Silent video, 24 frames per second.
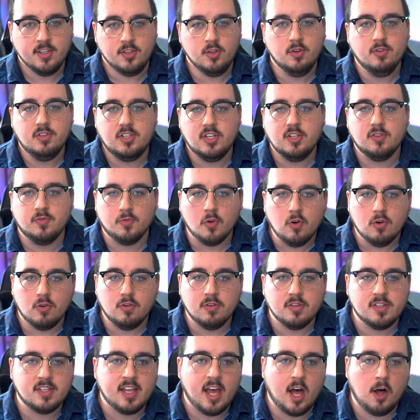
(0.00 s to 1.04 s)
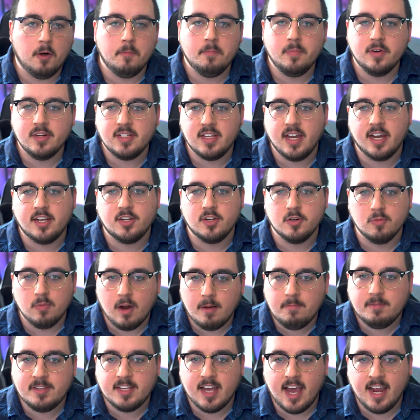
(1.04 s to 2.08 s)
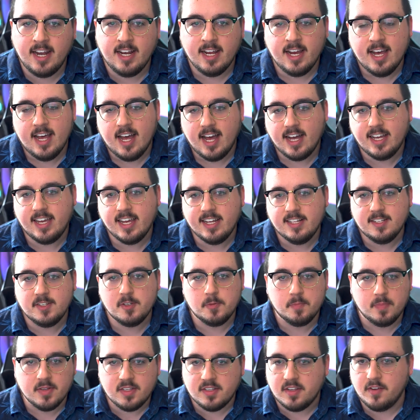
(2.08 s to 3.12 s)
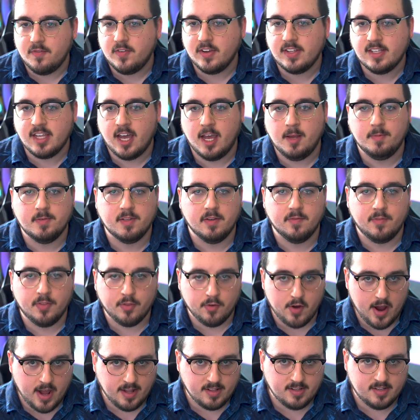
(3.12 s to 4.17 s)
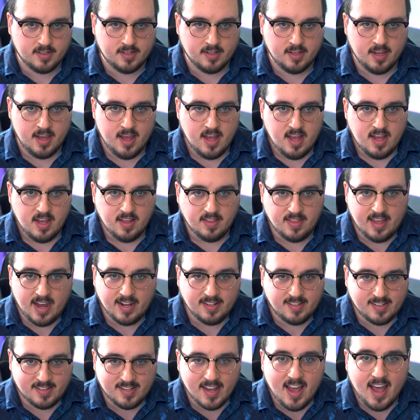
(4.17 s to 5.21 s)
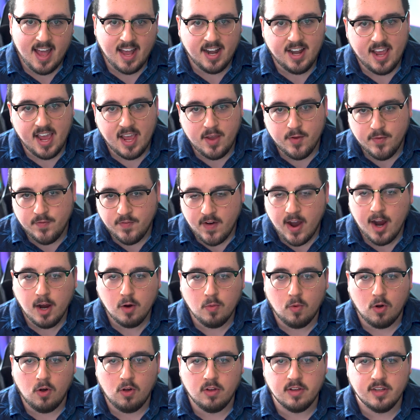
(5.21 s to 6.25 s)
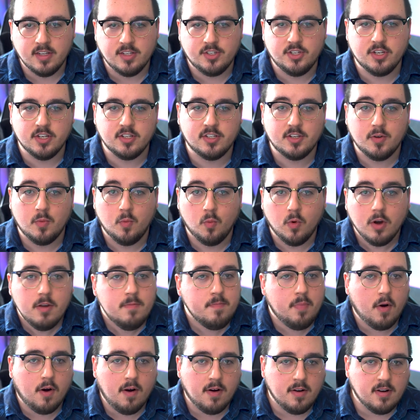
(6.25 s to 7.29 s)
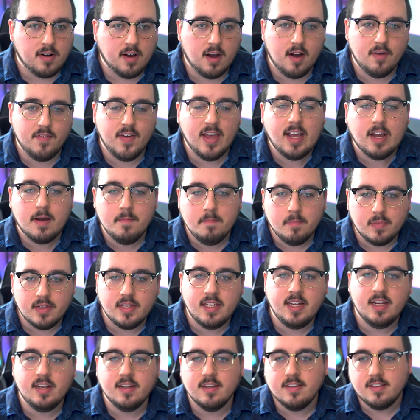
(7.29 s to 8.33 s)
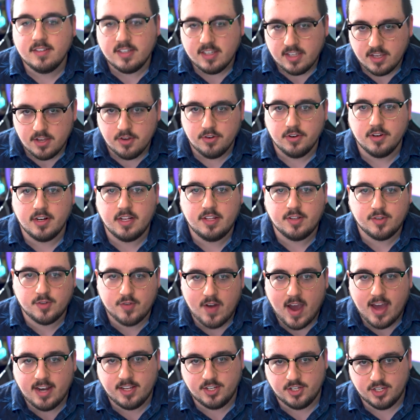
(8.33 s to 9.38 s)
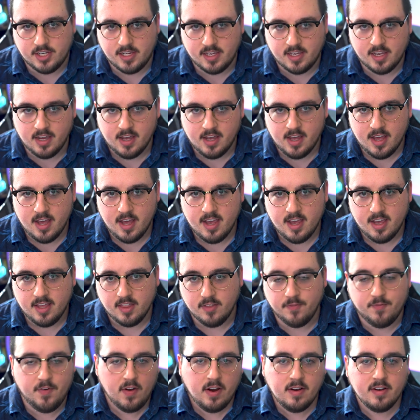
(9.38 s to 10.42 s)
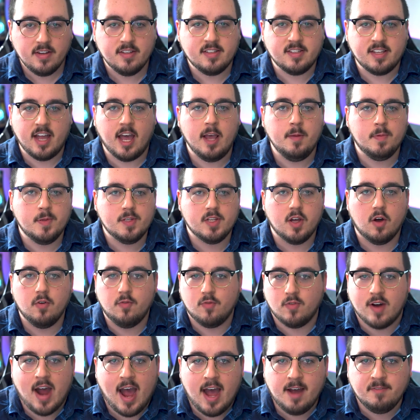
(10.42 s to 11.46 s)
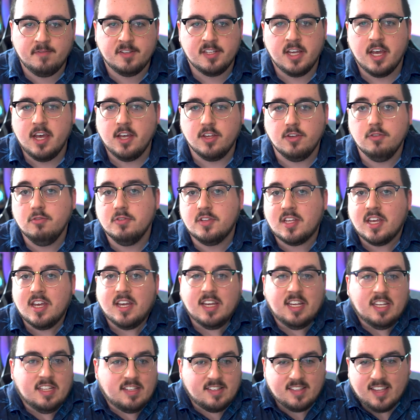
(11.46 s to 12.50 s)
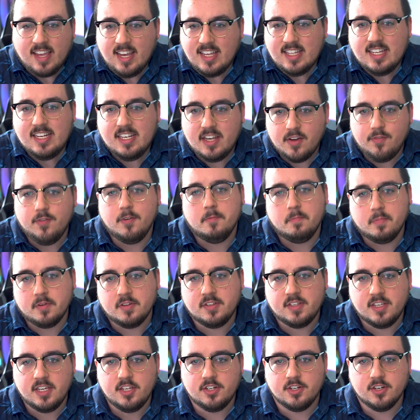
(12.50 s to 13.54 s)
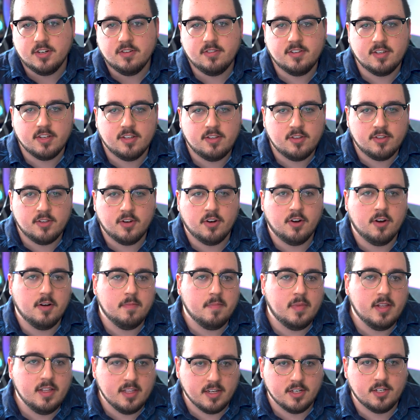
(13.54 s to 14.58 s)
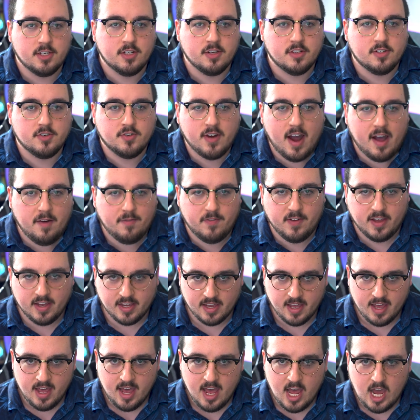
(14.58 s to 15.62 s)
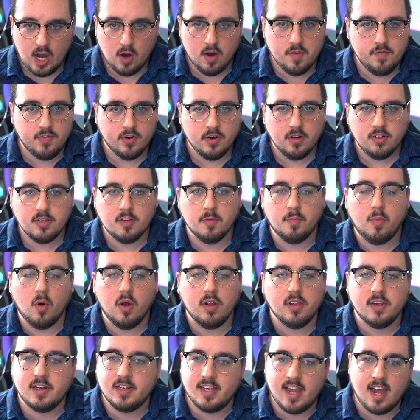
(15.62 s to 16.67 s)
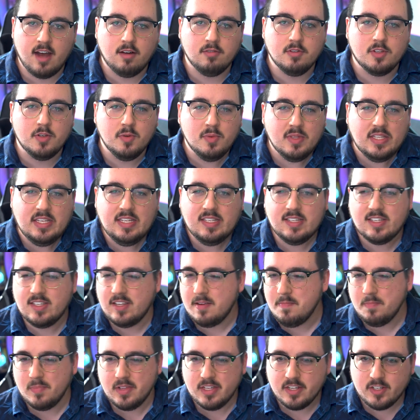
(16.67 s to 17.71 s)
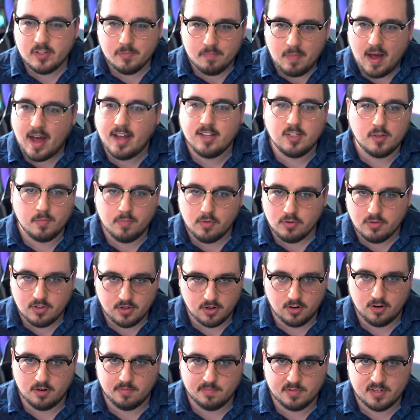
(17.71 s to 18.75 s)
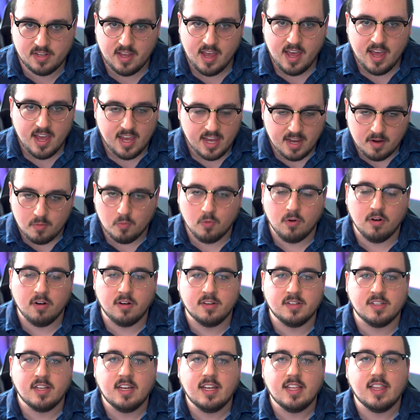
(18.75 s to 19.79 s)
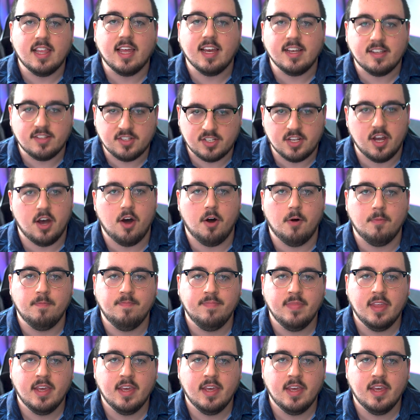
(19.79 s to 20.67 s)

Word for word: uses rules to help protect your website against specific types of threats. That said, a firewall is just one part of a complete security strategy. The various types of WAFs use slightly different procedures to deter malicious traffic. However, to boil it down to the simplest possible terms, it works like so.